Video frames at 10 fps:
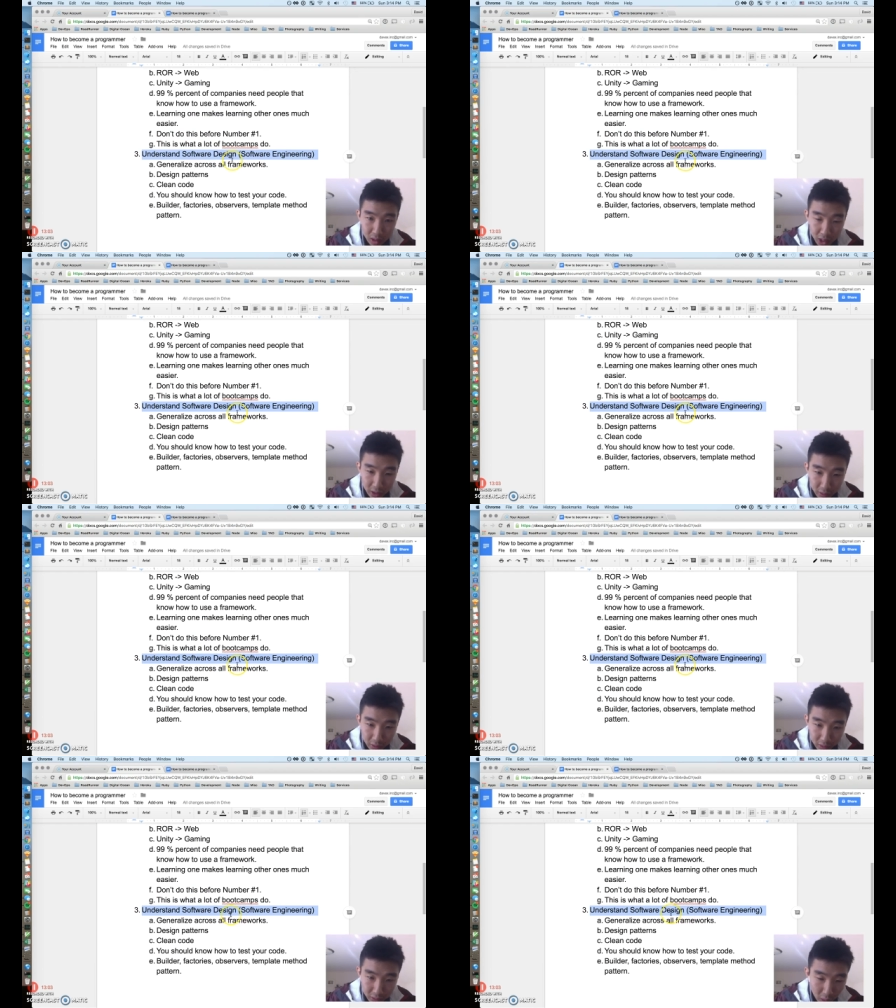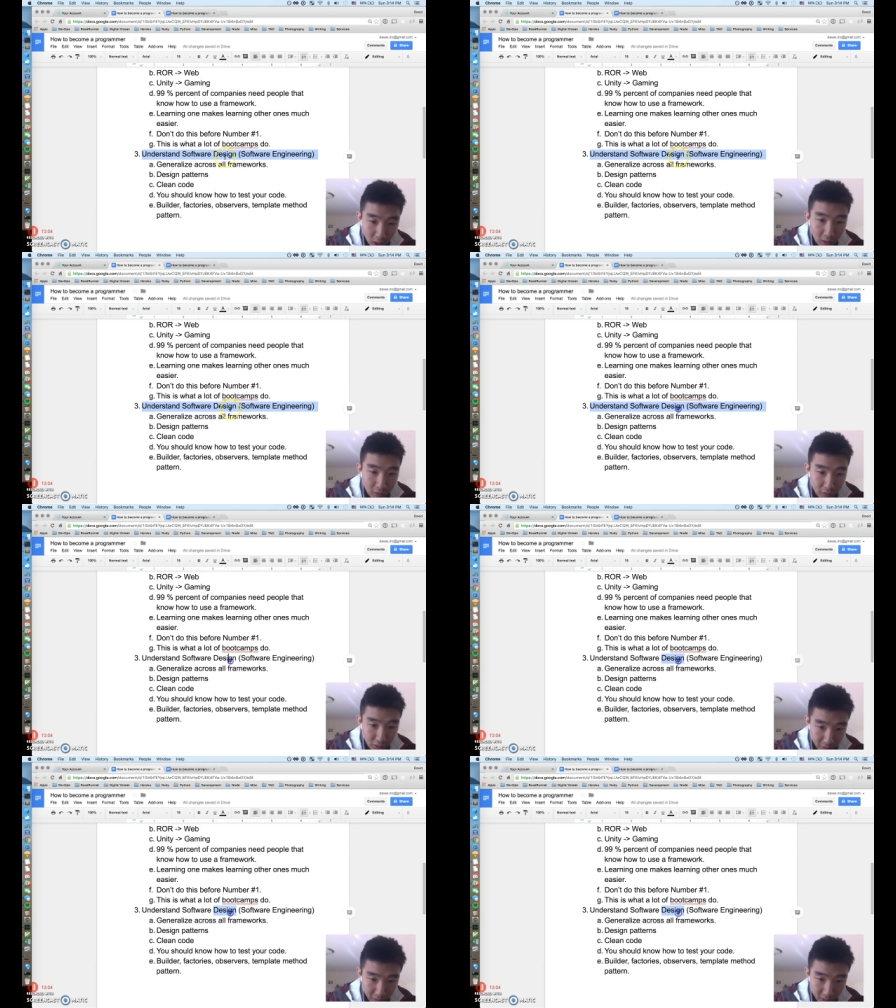general to all
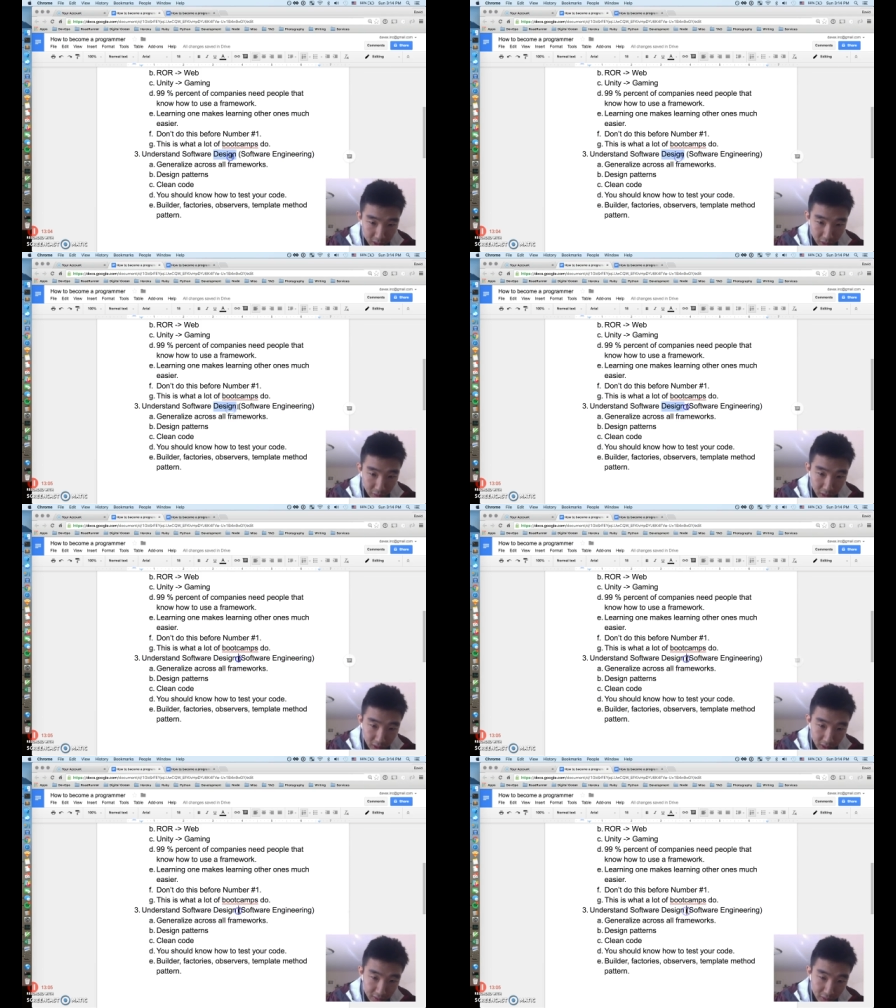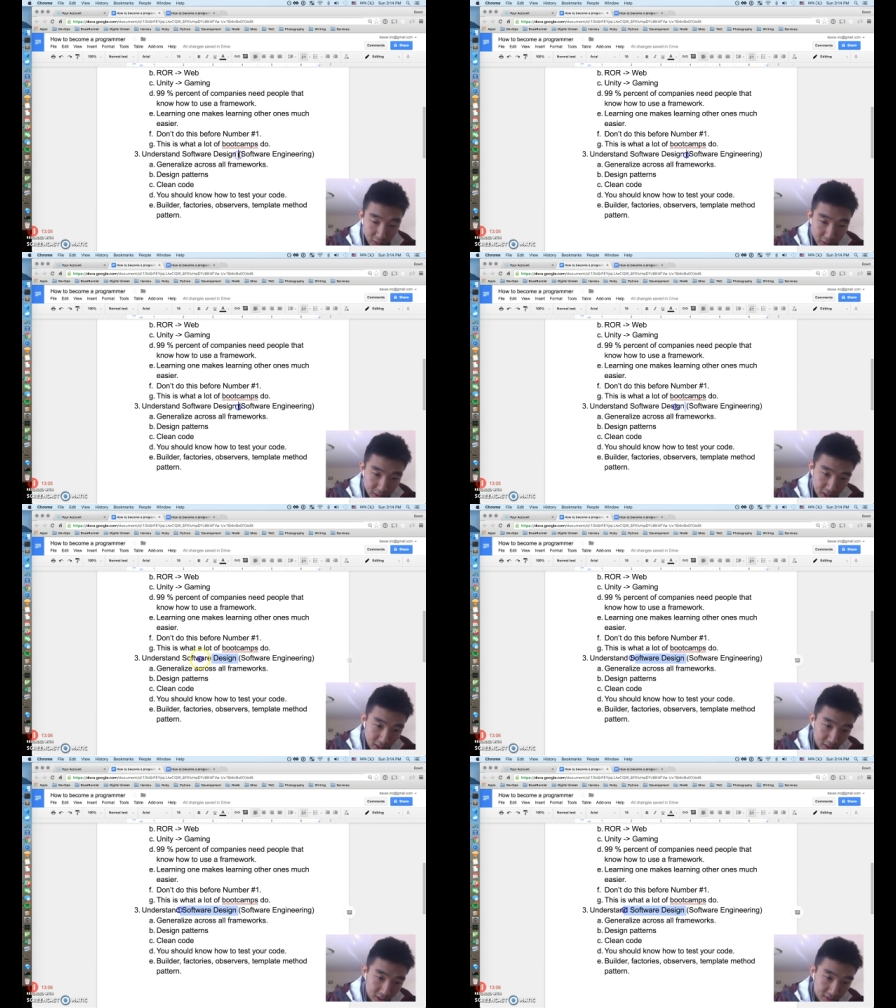frameworks, and you really need to
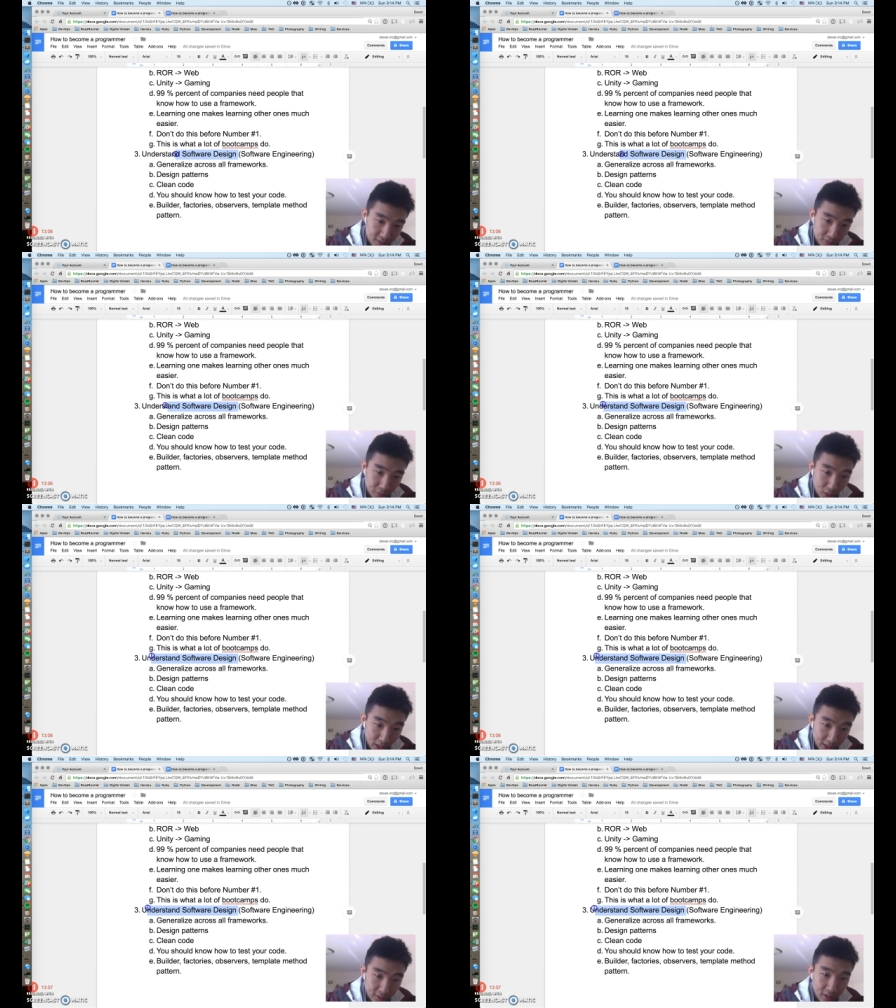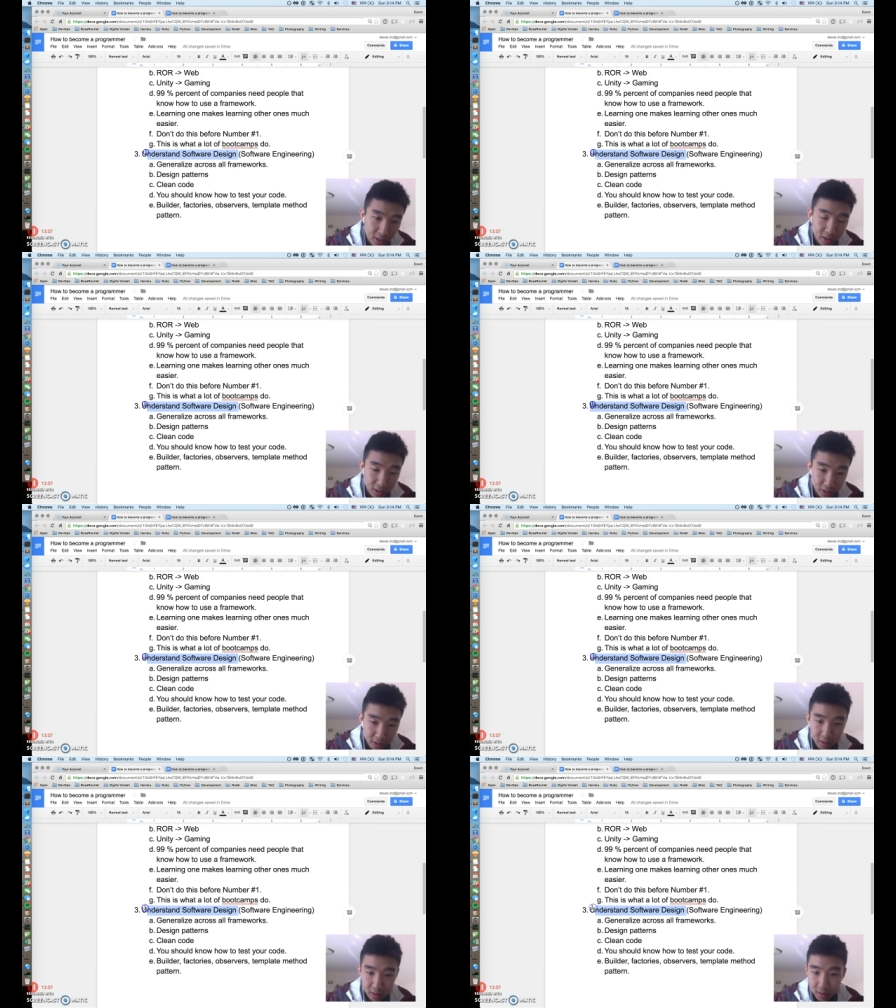understand these to write
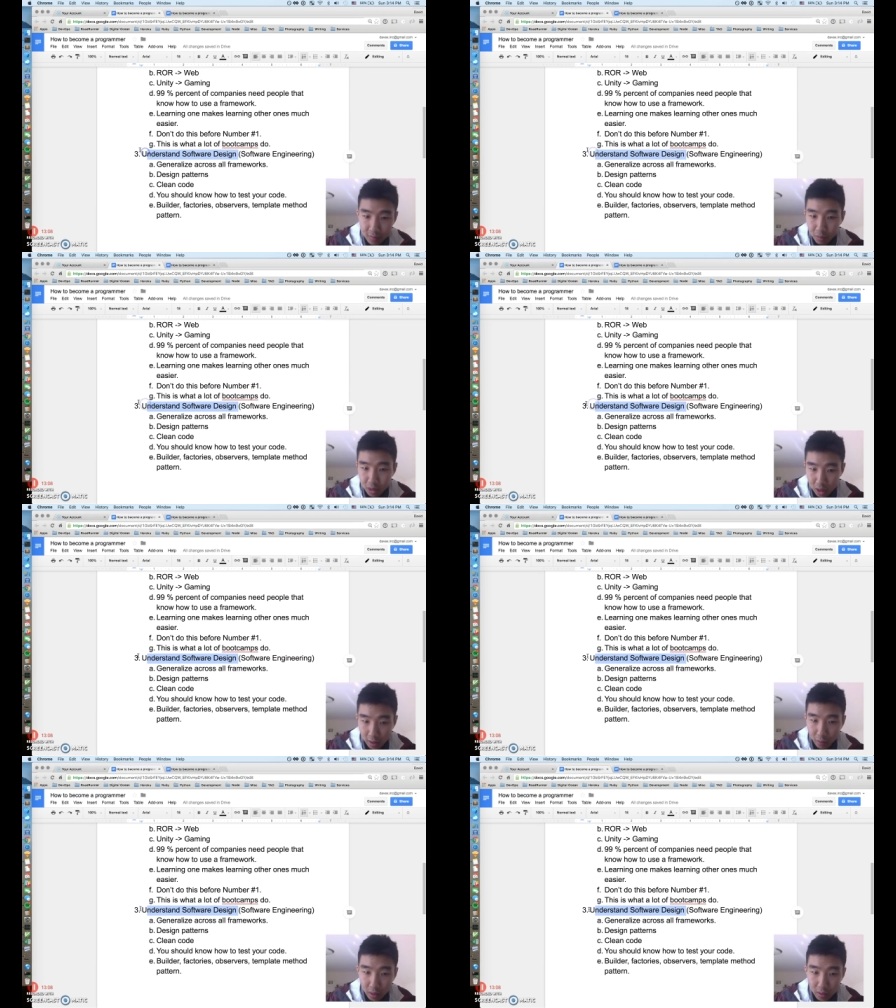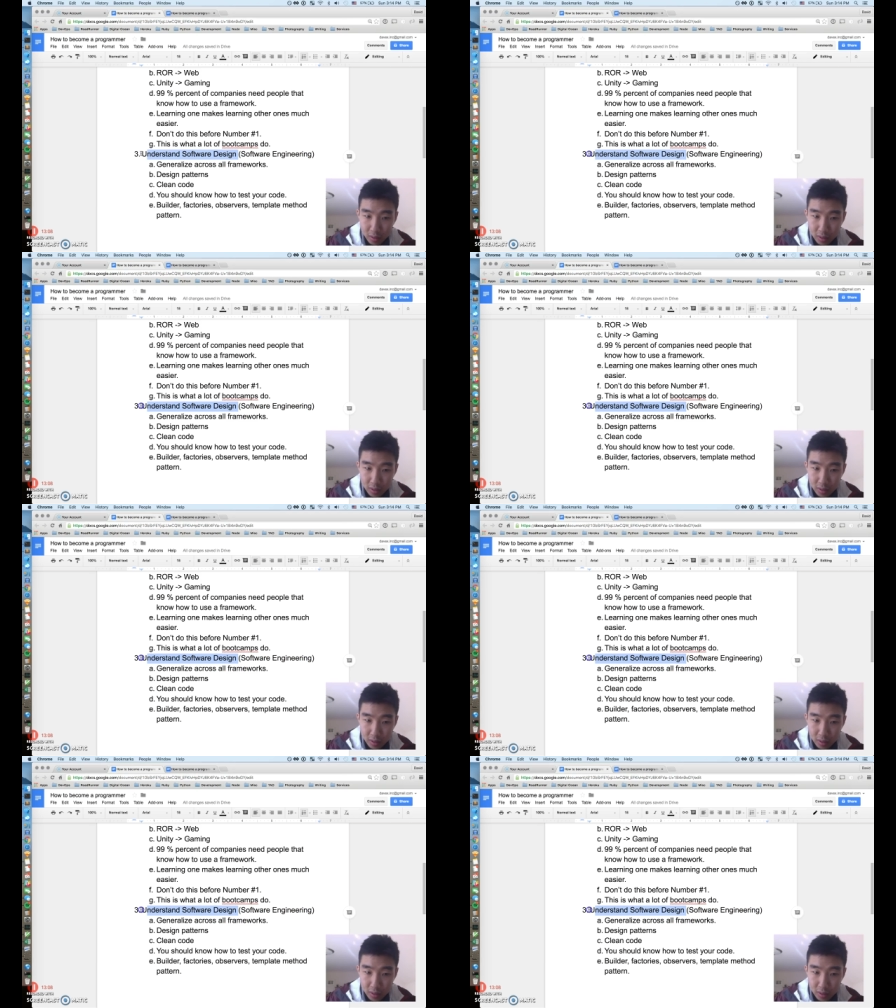good software.